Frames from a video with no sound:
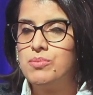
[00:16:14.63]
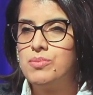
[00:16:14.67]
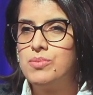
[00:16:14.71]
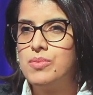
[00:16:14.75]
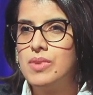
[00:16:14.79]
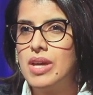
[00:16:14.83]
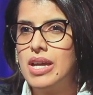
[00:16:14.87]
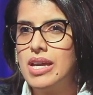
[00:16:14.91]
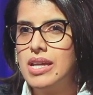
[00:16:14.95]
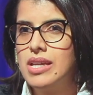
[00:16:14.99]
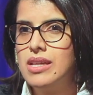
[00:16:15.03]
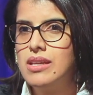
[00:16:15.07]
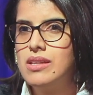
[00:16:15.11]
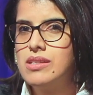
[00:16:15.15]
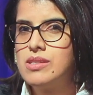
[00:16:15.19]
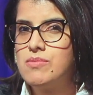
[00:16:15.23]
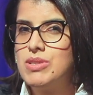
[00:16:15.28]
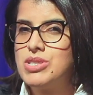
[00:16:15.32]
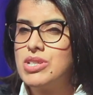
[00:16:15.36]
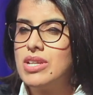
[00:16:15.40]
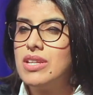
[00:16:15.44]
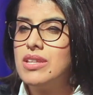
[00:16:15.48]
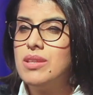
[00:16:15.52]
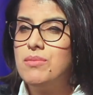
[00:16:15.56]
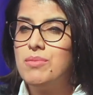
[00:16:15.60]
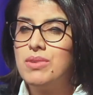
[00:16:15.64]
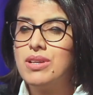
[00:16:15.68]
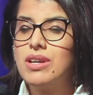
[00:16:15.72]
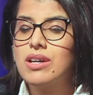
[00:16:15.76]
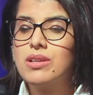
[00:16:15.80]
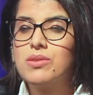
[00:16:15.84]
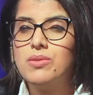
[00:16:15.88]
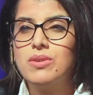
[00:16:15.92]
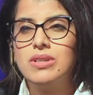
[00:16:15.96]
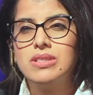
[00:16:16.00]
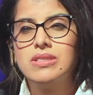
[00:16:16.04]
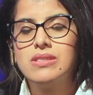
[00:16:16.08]
they, especially the
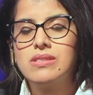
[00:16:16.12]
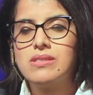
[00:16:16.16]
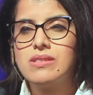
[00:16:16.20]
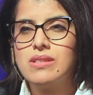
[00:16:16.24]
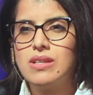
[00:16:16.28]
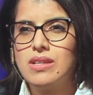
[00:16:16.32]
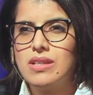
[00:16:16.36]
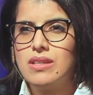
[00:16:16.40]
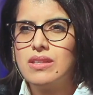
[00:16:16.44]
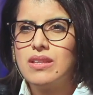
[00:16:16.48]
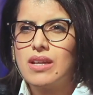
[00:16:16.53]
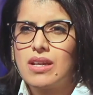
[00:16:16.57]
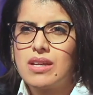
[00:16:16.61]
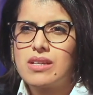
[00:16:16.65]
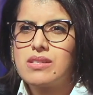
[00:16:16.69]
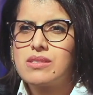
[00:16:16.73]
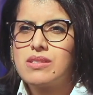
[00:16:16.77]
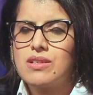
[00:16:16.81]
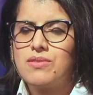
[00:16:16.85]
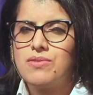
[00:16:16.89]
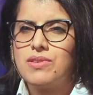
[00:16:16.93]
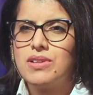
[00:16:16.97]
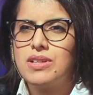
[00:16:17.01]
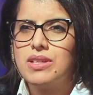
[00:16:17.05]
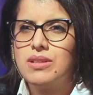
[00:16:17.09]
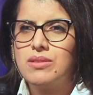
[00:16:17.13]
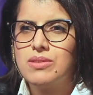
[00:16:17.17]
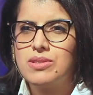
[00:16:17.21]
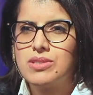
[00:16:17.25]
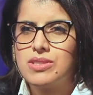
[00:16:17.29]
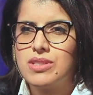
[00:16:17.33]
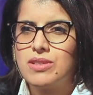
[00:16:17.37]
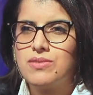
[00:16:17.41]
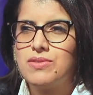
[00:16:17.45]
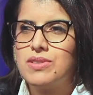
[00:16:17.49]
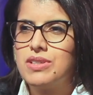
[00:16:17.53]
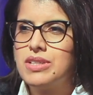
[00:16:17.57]
bigger ones, they're like
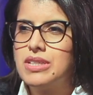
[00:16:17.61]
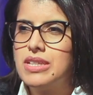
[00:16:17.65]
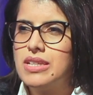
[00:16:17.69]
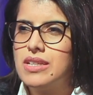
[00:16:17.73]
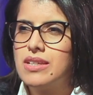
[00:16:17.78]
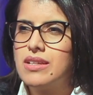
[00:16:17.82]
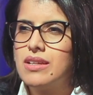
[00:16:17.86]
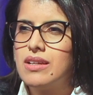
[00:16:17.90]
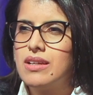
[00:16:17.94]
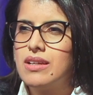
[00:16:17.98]
suffering